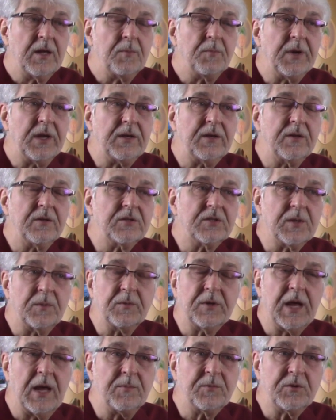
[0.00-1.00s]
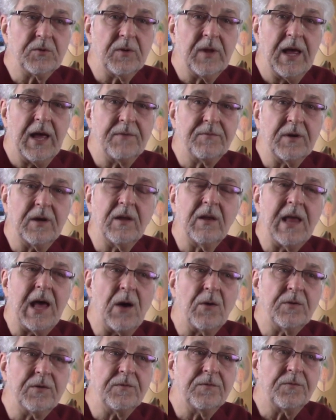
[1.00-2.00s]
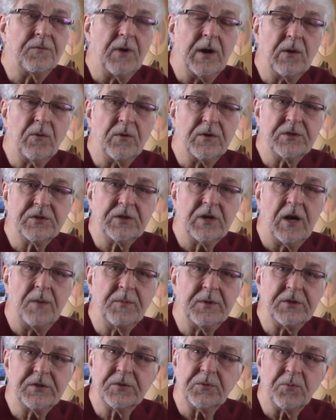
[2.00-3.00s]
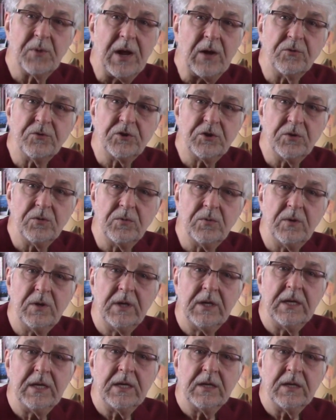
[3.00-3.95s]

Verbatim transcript: but sometimes you'll have a cloud of fragrance come and surround you